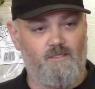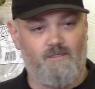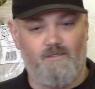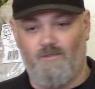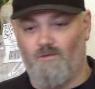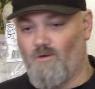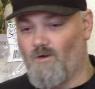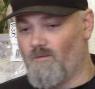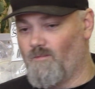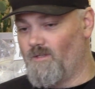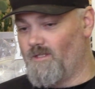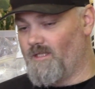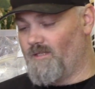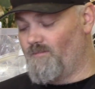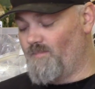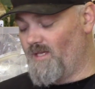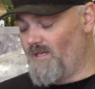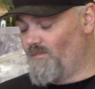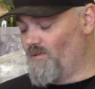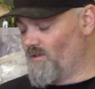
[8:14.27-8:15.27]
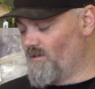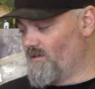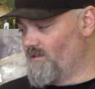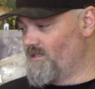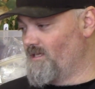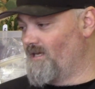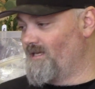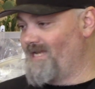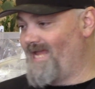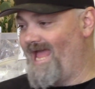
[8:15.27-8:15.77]
normally people have
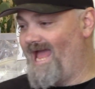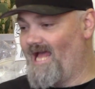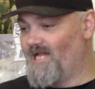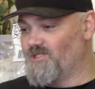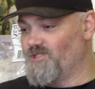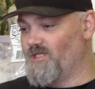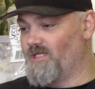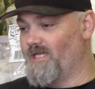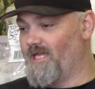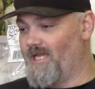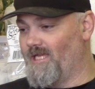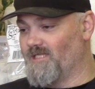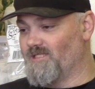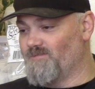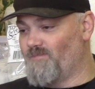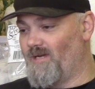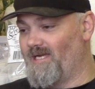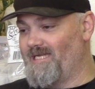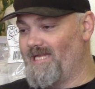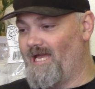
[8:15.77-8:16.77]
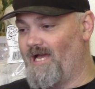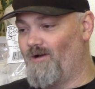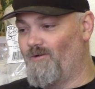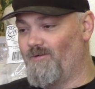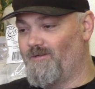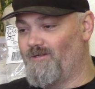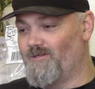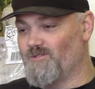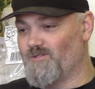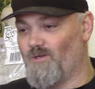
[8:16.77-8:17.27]
done hatching eggs by now,
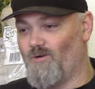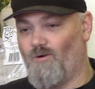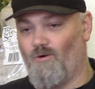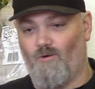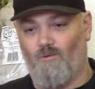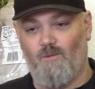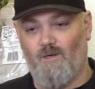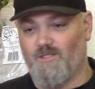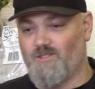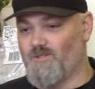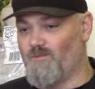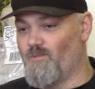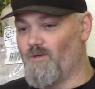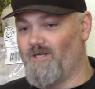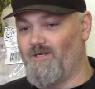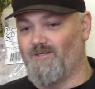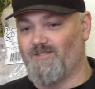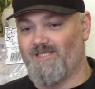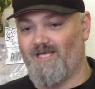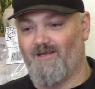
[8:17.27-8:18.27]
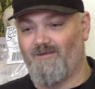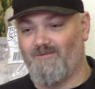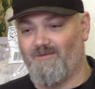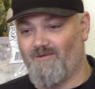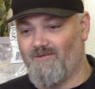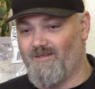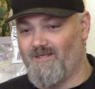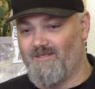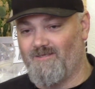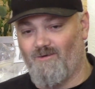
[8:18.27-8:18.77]
where there's a whole bunch of breeders out
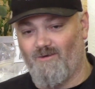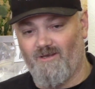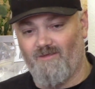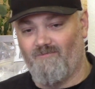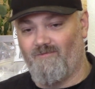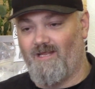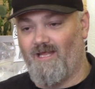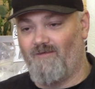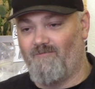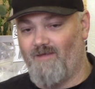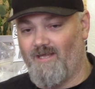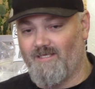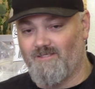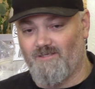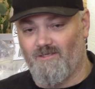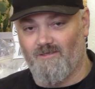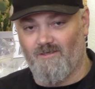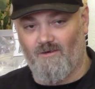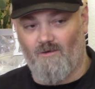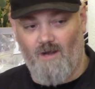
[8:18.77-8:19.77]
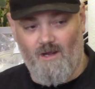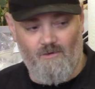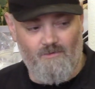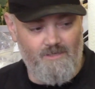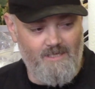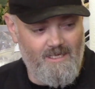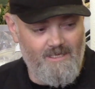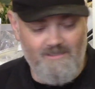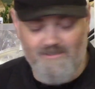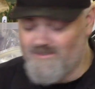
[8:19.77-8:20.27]
there that don't even have eggs on the ground
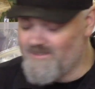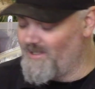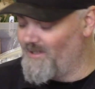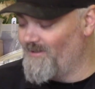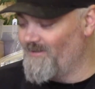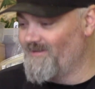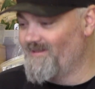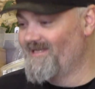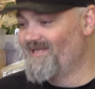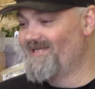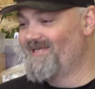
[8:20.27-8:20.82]
yet. So